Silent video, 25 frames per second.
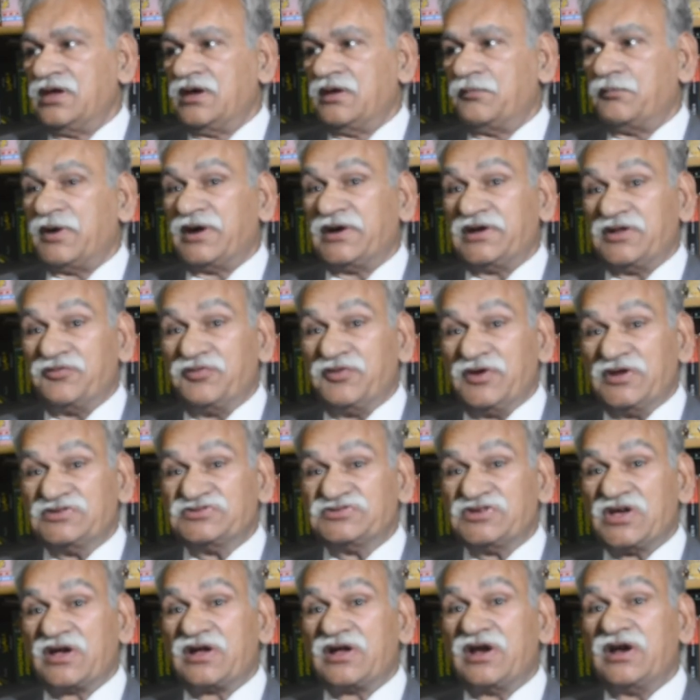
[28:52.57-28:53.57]
But if it is
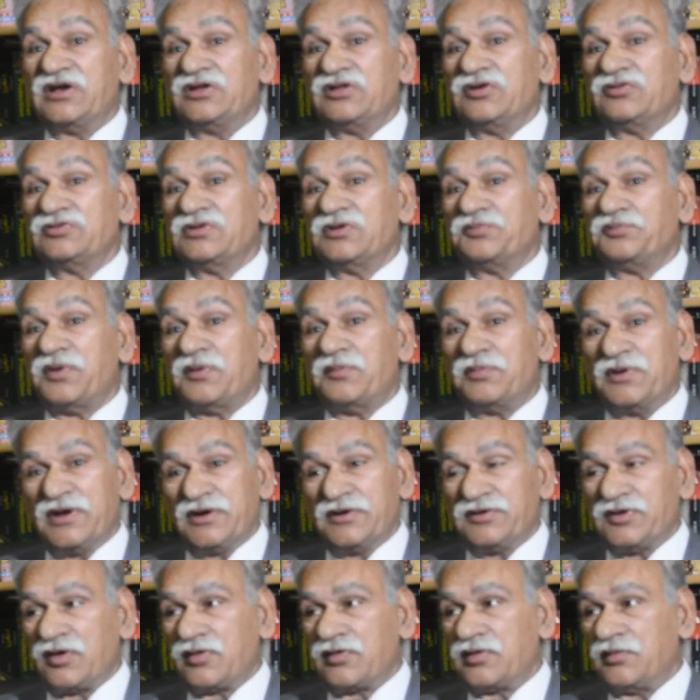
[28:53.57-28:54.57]
secondary of the
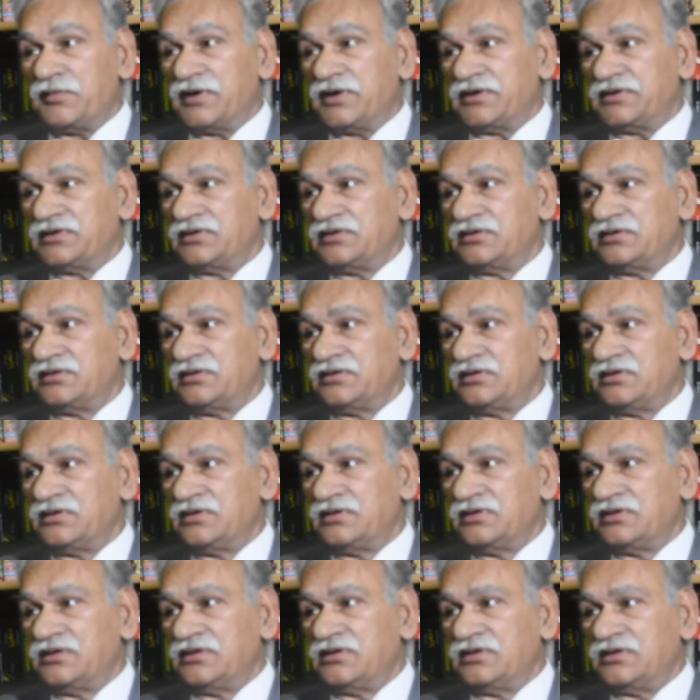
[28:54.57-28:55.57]
public document,
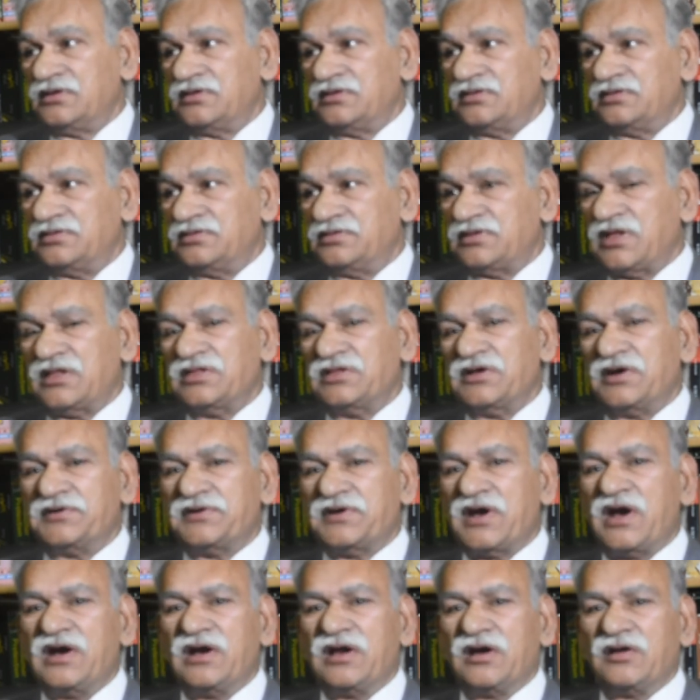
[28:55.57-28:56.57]
then the
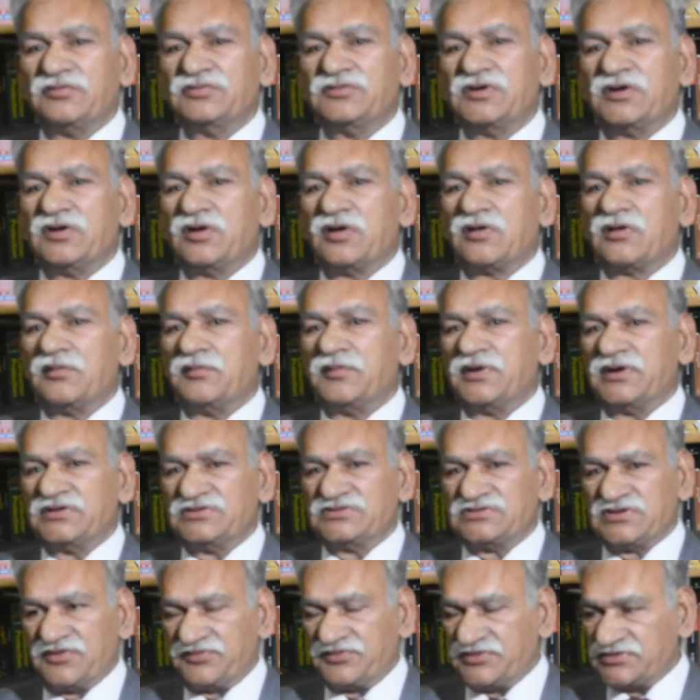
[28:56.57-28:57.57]
tender of the document
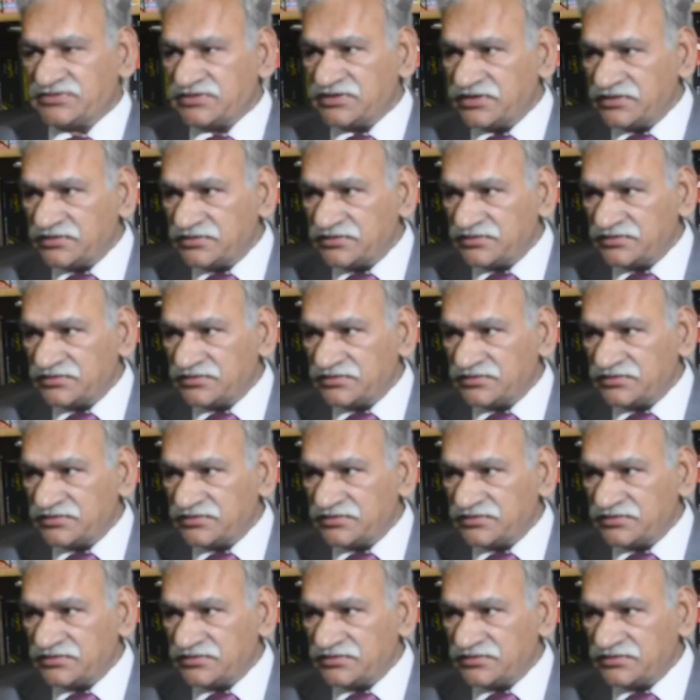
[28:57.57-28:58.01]
is sufficient.